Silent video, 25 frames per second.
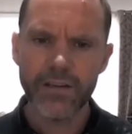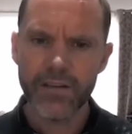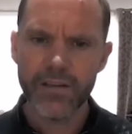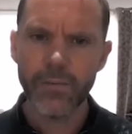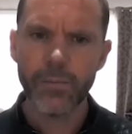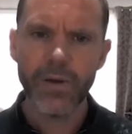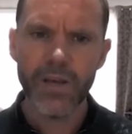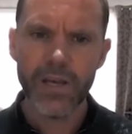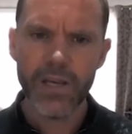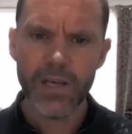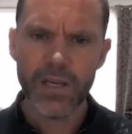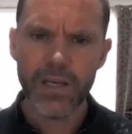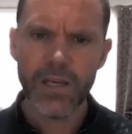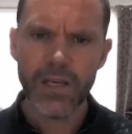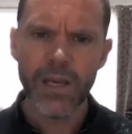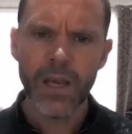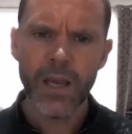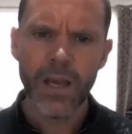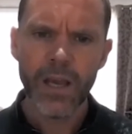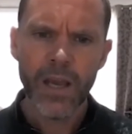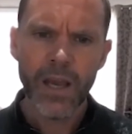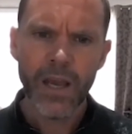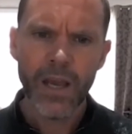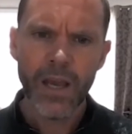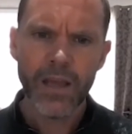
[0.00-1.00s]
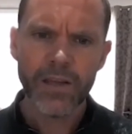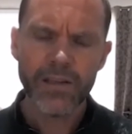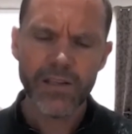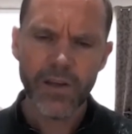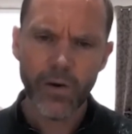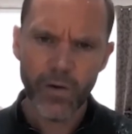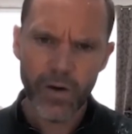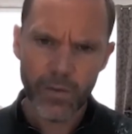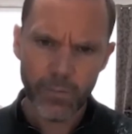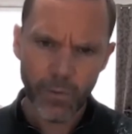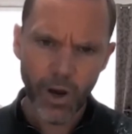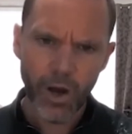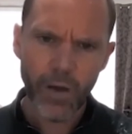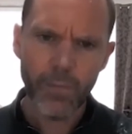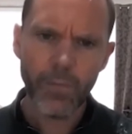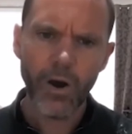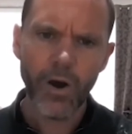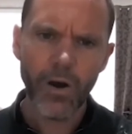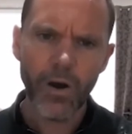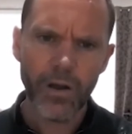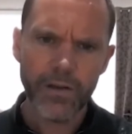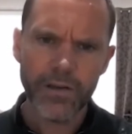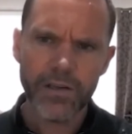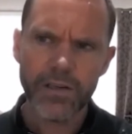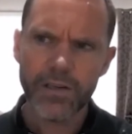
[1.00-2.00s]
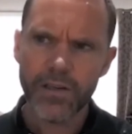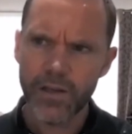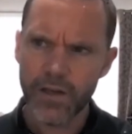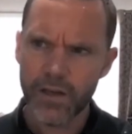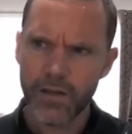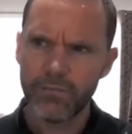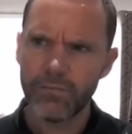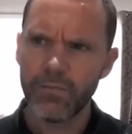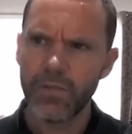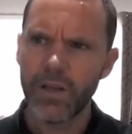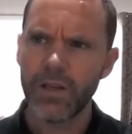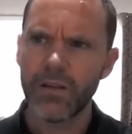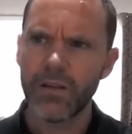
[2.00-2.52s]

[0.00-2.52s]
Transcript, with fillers: to be. And so in my mind, the